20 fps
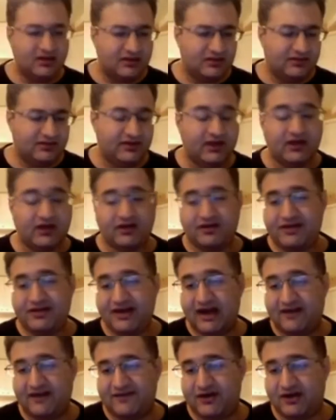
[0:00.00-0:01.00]
The other thing
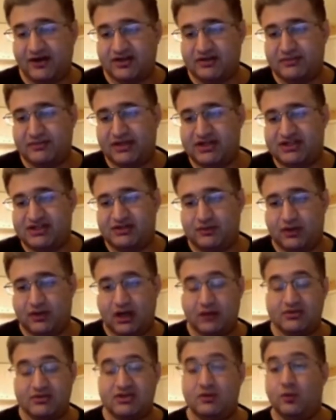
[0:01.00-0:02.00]
I forgot to mention when I
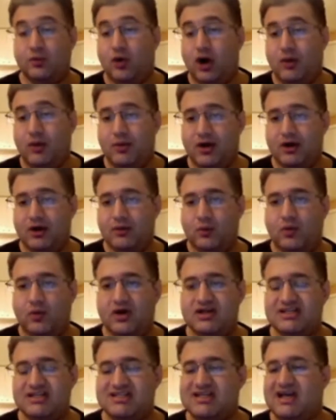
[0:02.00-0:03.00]
was in Walmart
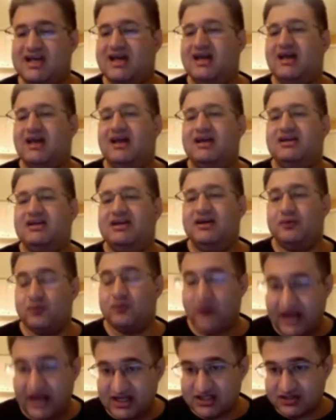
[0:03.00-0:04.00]
was
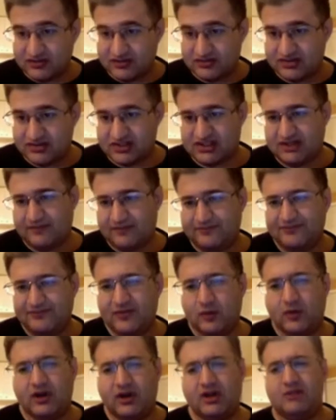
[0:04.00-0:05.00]
razors.
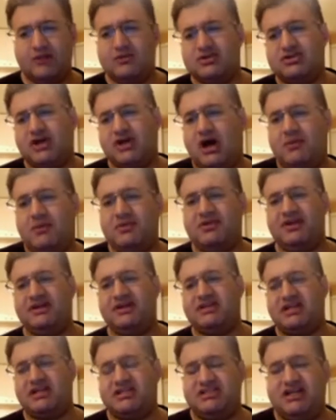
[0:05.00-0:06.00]
One of the most common things
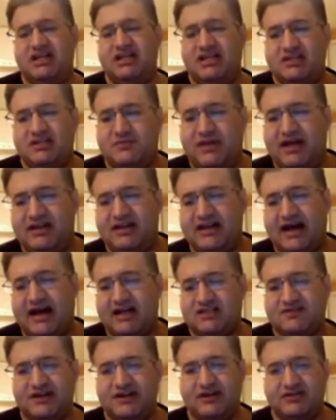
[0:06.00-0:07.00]
I see in these pink
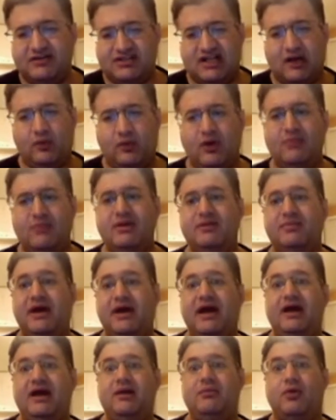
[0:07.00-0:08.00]
tax videos is that women
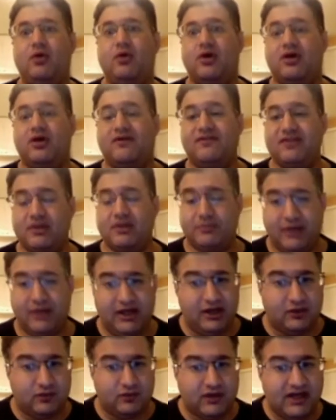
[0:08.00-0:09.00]
pay more for the
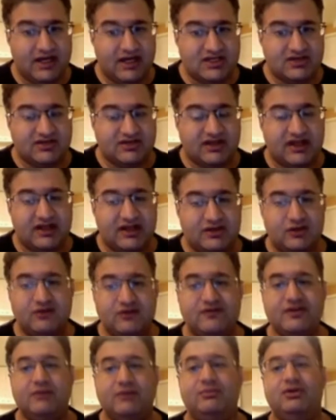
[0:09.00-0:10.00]
pink razor than they do
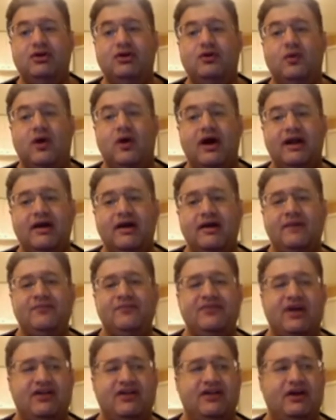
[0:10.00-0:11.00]
for the blue one.
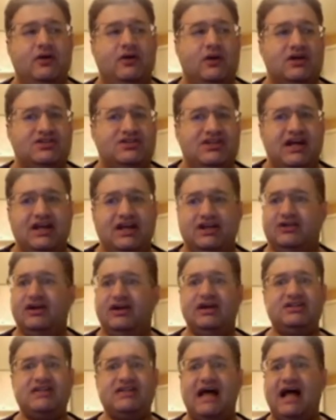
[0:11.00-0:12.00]
And they go on saying they're
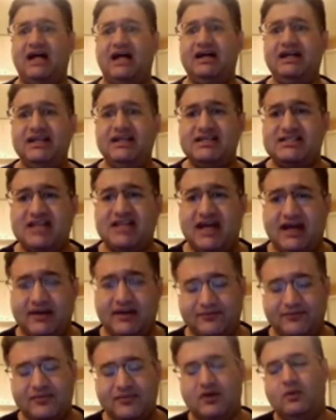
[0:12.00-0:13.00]
exactly the
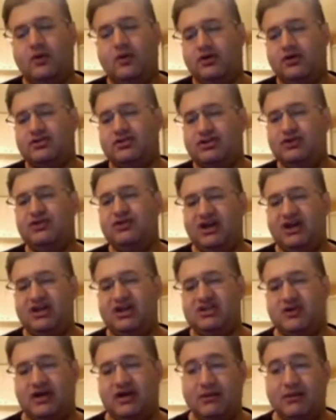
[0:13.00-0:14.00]
same. Well, 2 things
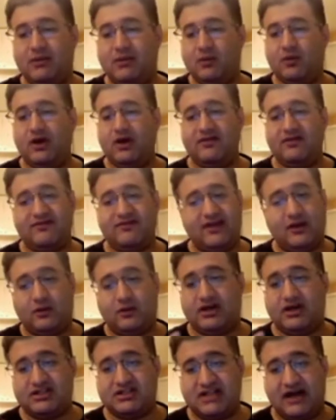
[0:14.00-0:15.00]
are. Number one, if they were
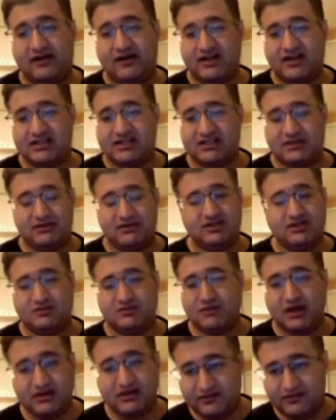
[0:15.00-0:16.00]
exactly the same, then just
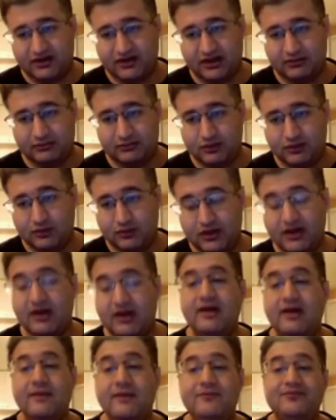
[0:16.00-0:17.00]
buy the fucking blue one.
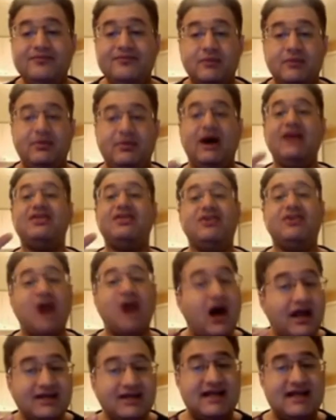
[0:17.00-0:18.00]
But they're
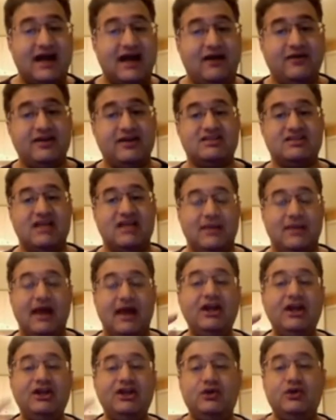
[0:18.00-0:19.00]
not exactly the same,
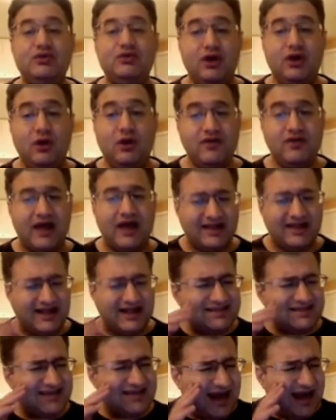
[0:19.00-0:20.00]
and you know that.
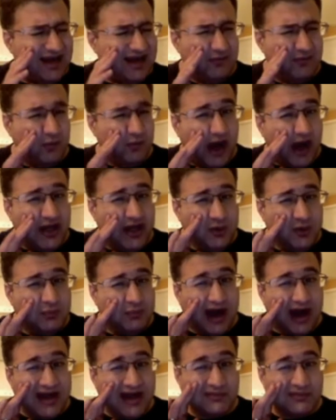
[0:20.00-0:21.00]
That's kind of why you
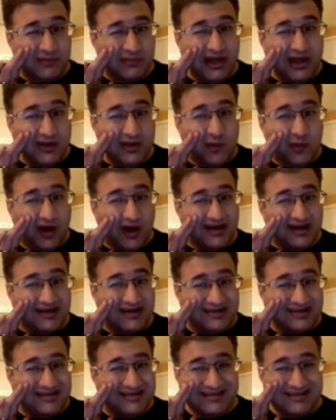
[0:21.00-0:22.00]
buy the pink one.
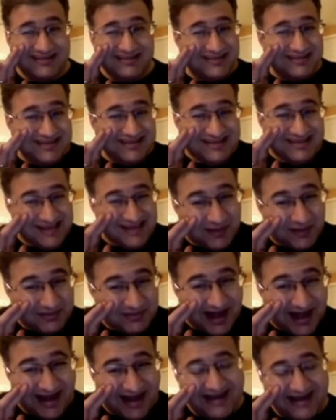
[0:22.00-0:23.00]
Stop
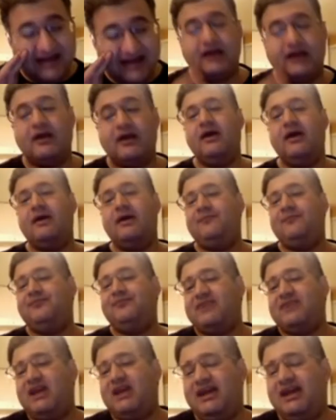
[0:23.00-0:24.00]
lying!
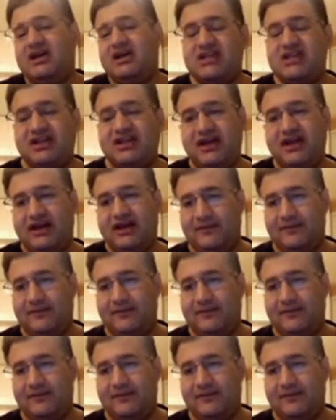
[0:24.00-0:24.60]
And here's the thing.